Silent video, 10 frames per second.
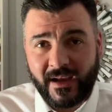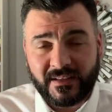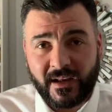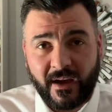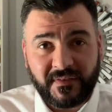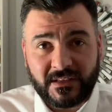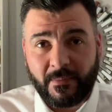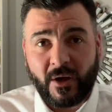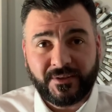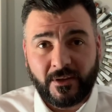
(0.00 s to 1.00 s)
that I've
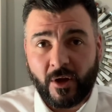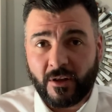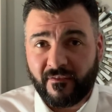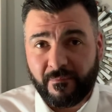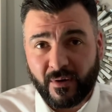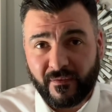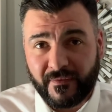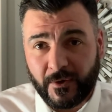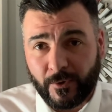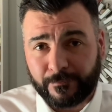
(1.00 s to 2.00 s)
smelt in all of
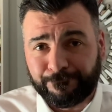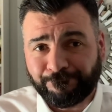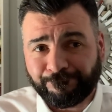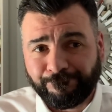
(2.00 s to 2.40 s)
Perfume.